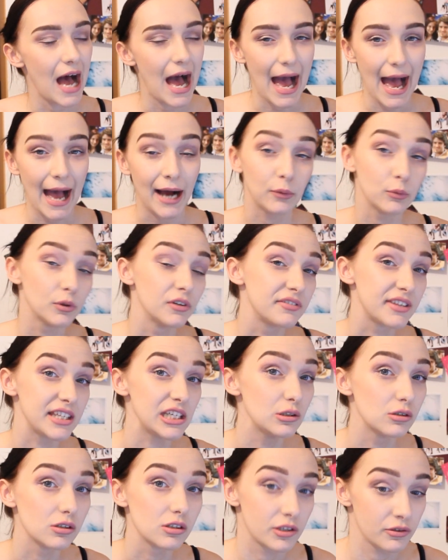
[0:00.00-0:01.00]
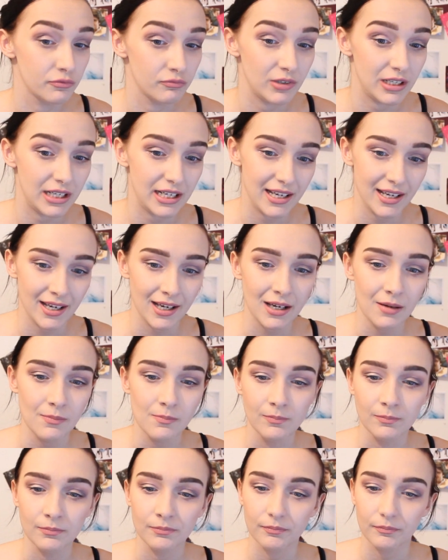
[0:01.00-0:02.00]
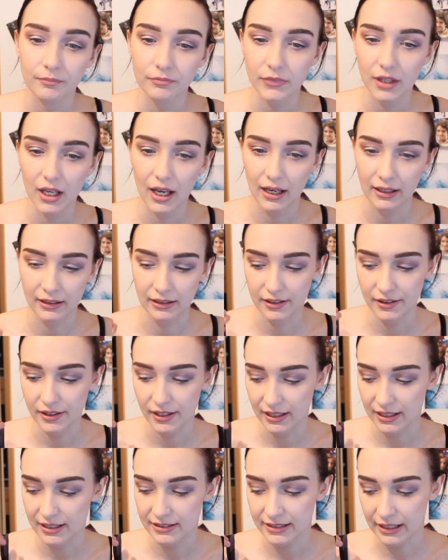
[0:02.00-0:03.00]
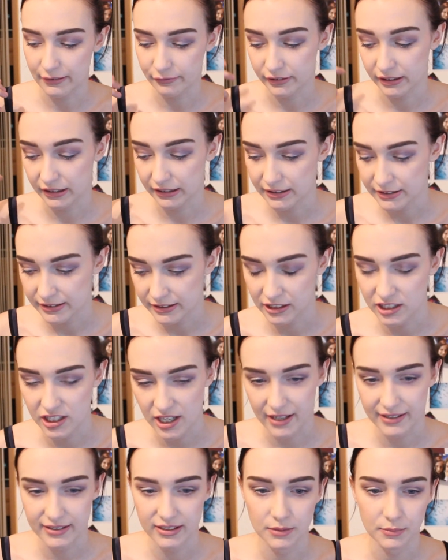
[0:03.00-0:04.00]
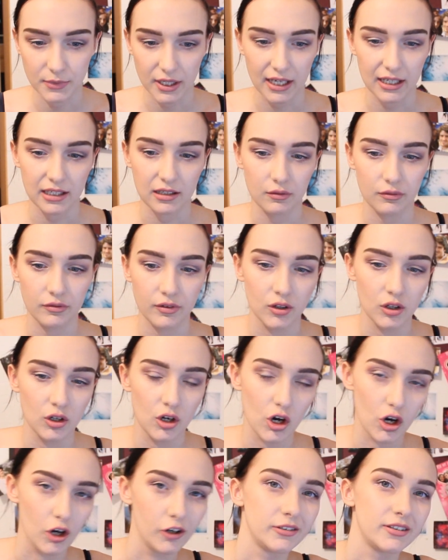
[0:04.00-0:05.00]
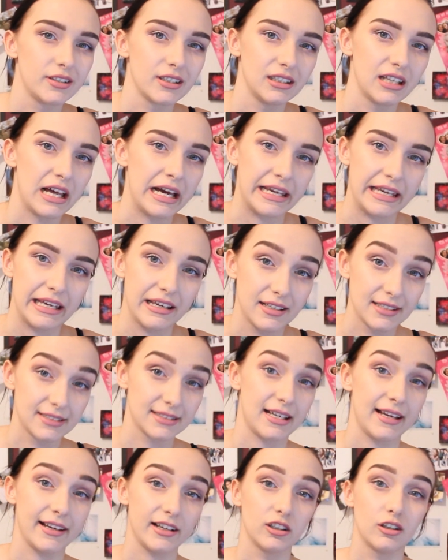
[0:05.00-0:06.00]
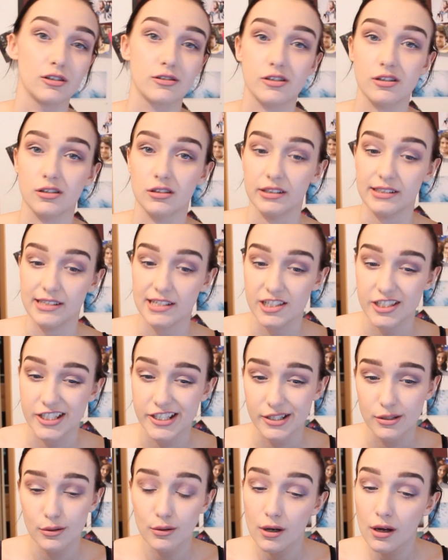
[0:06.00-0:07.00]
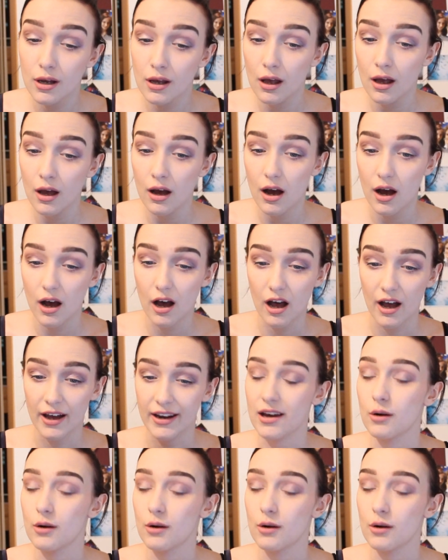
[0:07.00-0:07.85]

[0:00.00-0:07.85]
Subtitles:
out of the ordinary here, and I think it definitely suggests some kind of underlying psychological issue. And I